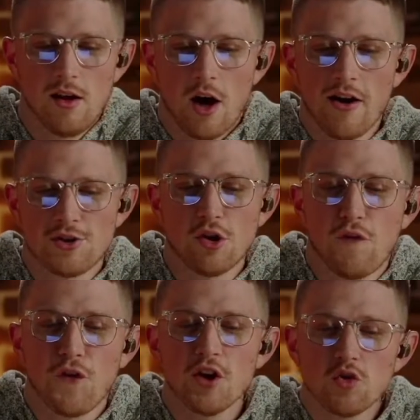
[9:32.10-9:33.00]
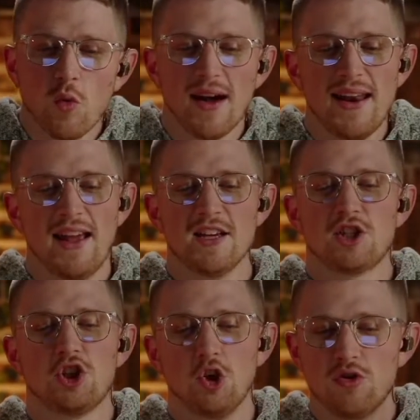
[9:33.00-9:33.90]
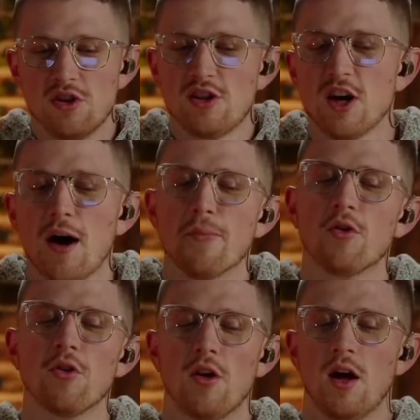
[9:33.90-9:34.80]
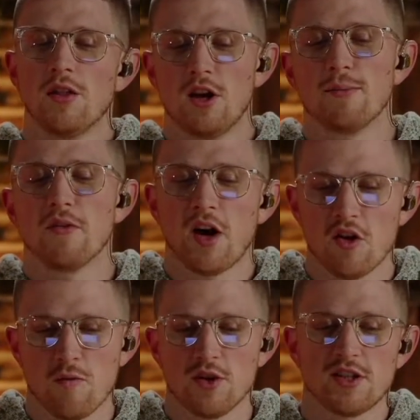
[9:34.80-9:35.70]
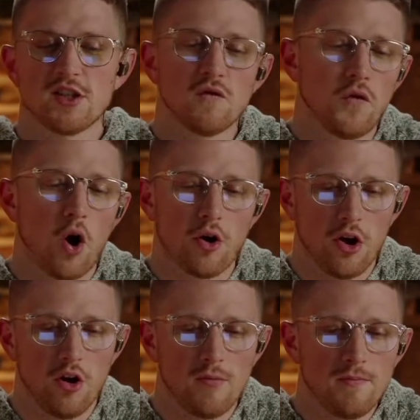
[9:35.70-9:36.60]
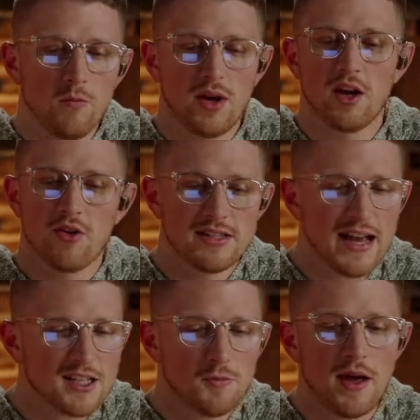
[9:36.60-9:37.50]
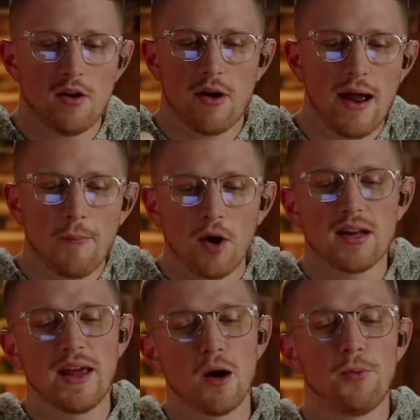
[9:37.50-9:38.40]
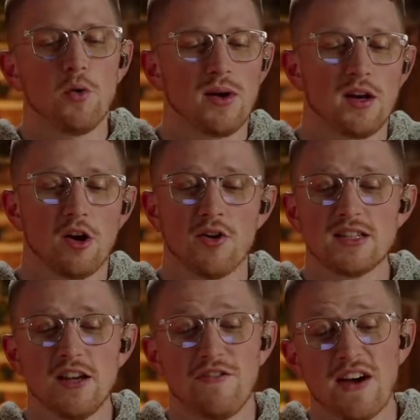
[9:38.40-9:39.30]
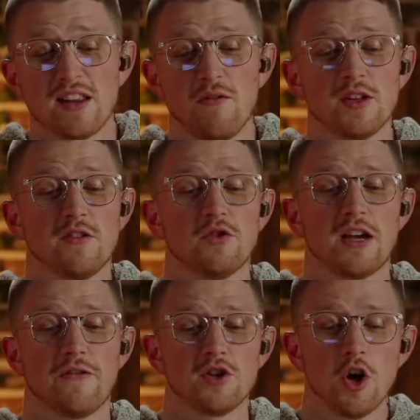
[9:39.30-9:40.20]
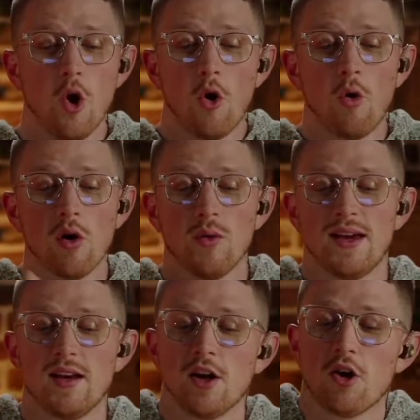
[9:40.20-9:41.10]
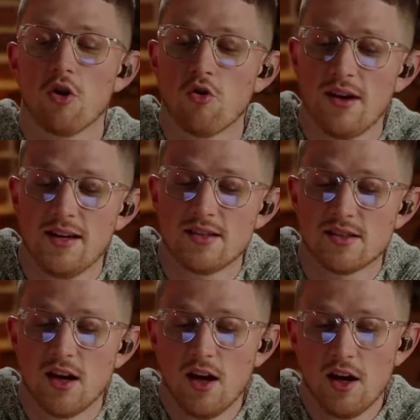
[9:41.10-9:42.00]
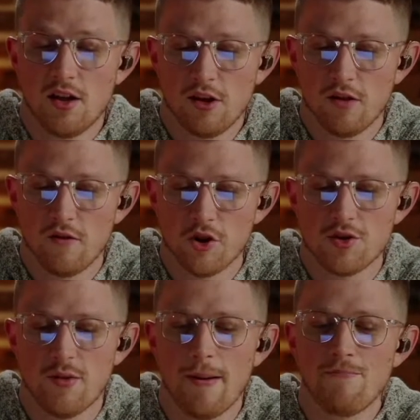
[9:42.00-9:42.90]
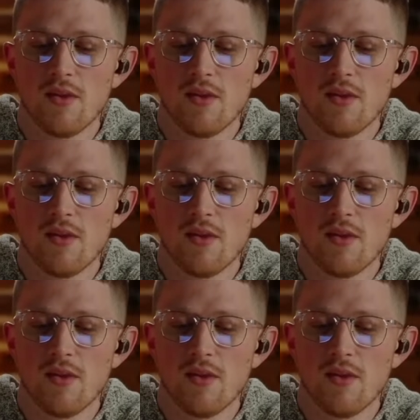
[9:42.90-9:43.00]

All right, so the first one is to double the number of customers. This is volume. We can increase ad spend or marketing output. We can increase the effectiveness of those efforts, or we can increase the conversion rate.